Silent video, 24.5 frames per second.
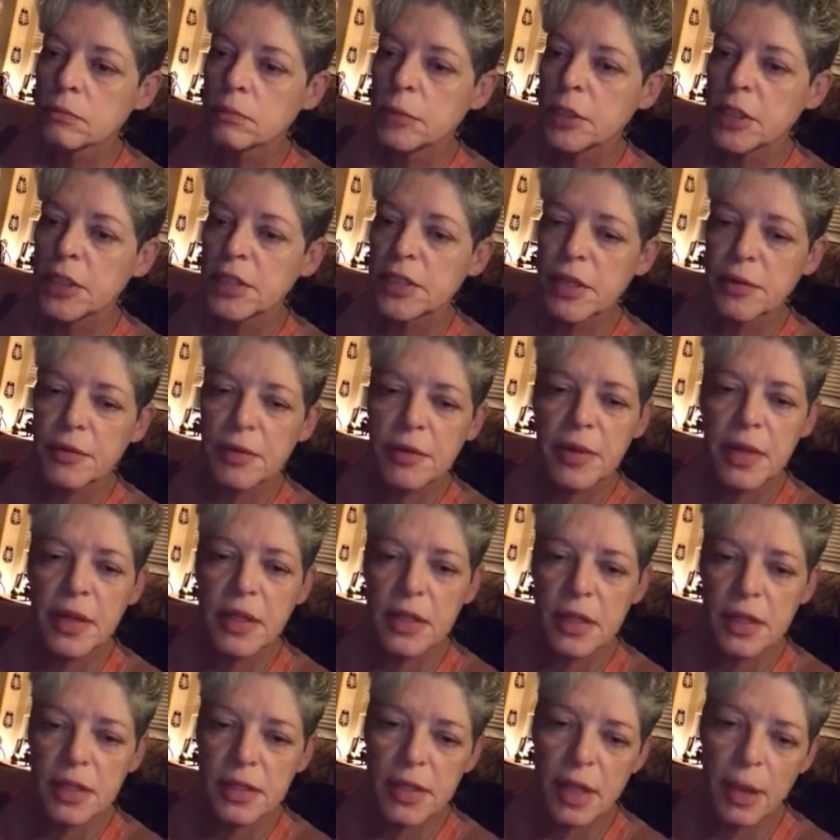Because
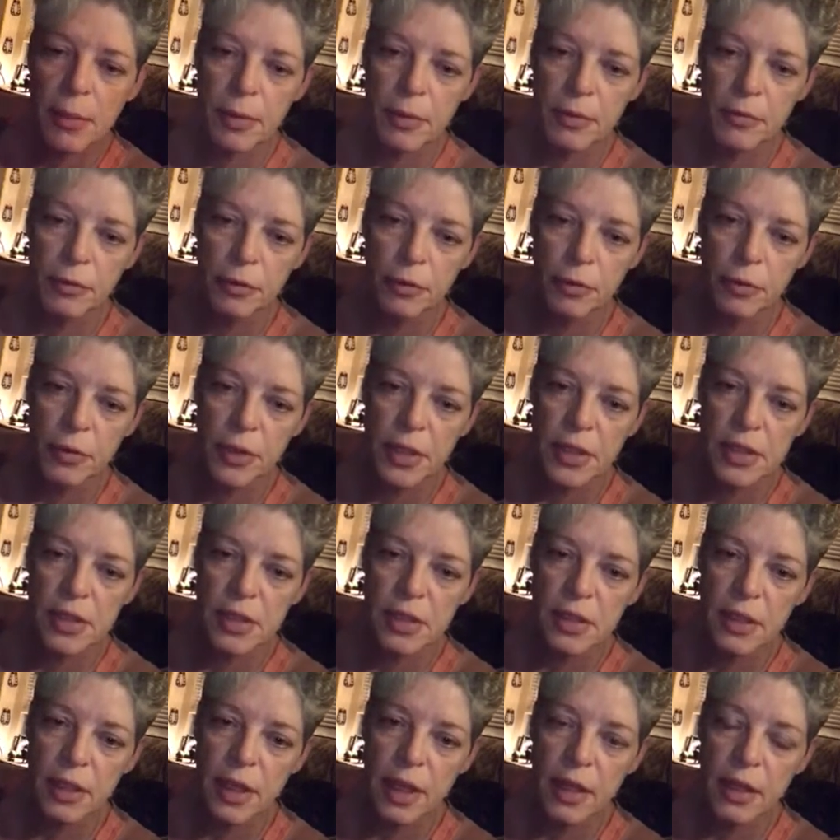everything does happen for a
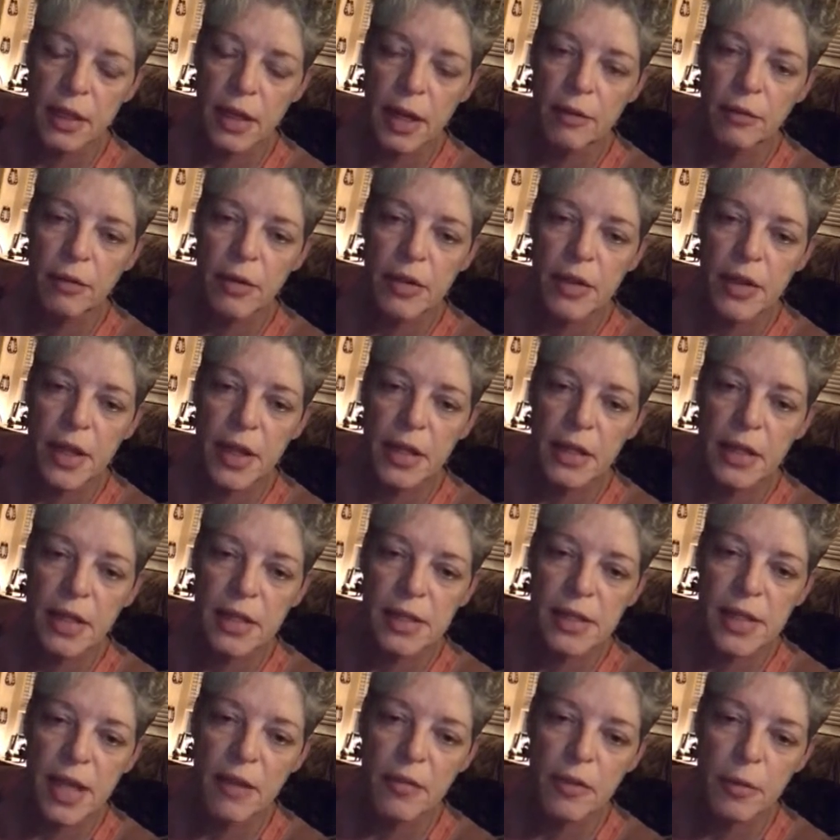reason, and everything
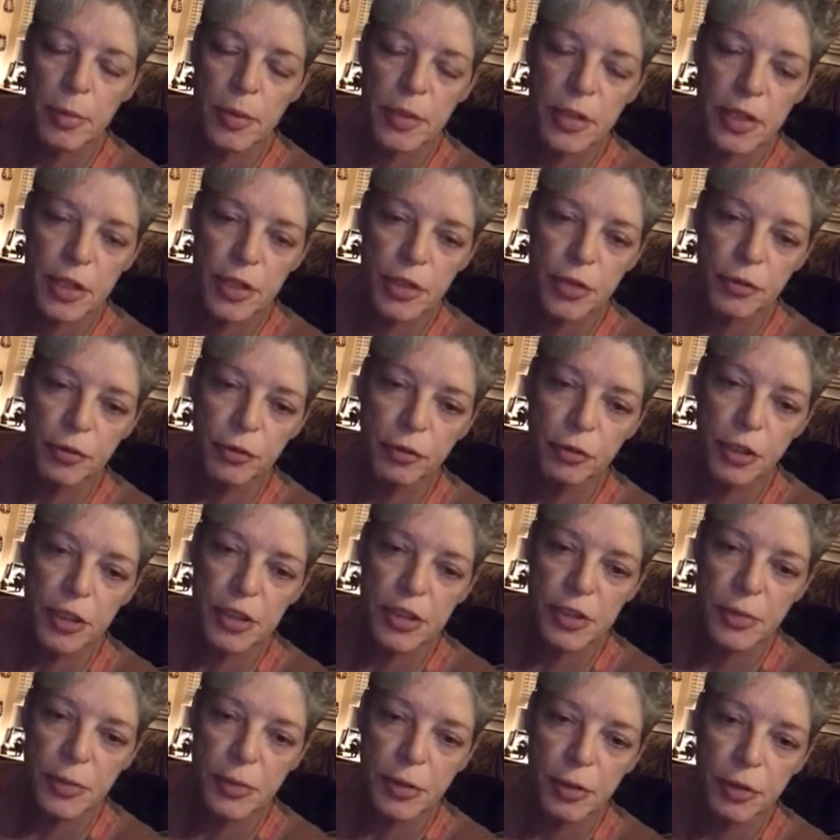does have the potential for
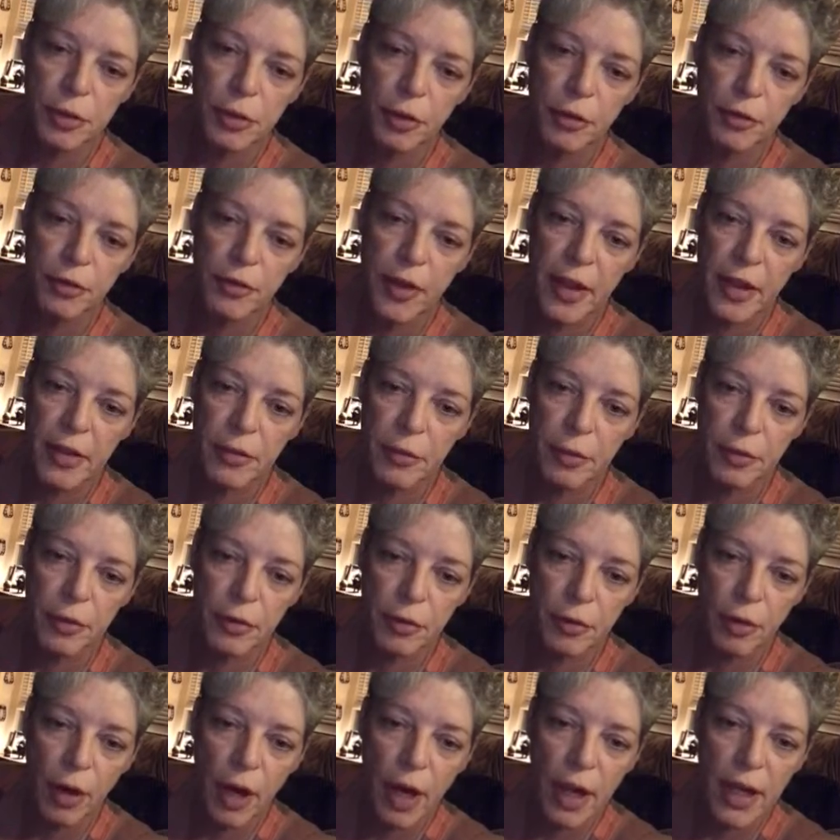us to build our faith
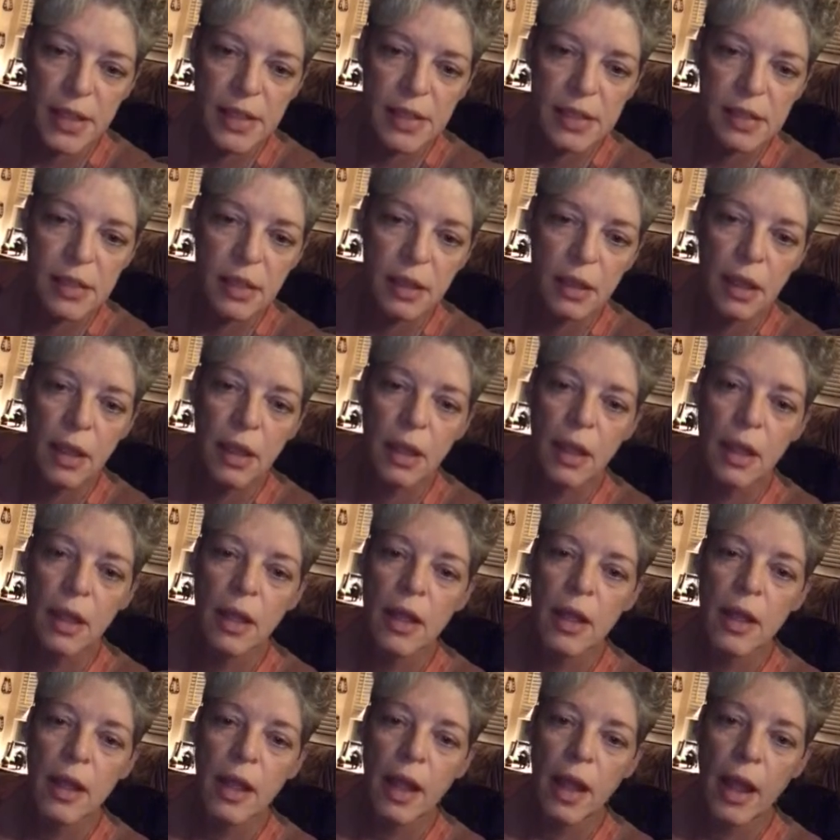with Christ
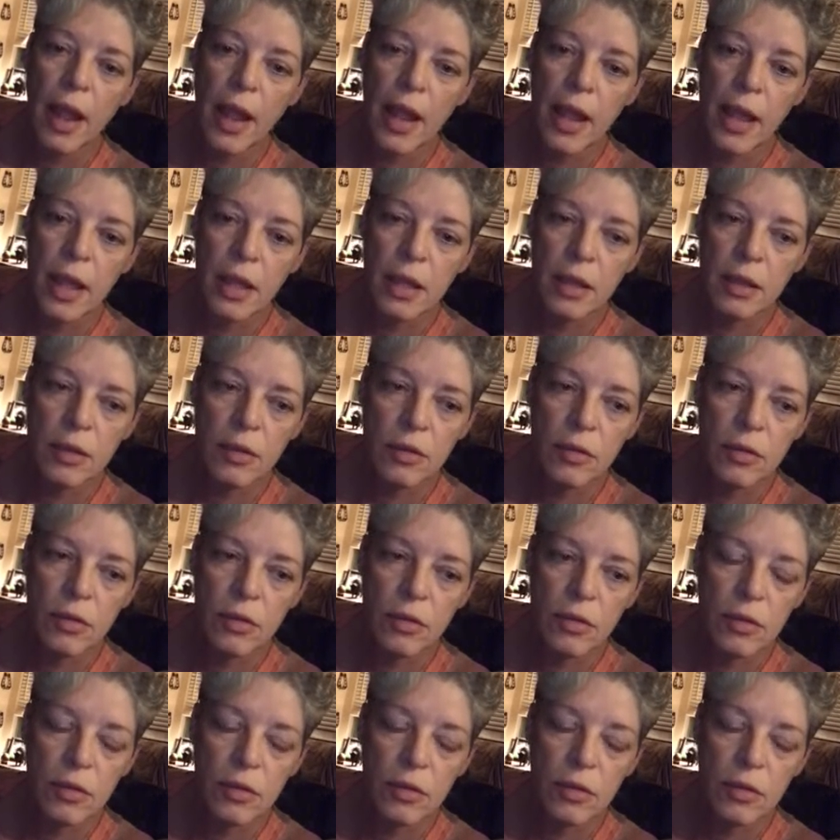and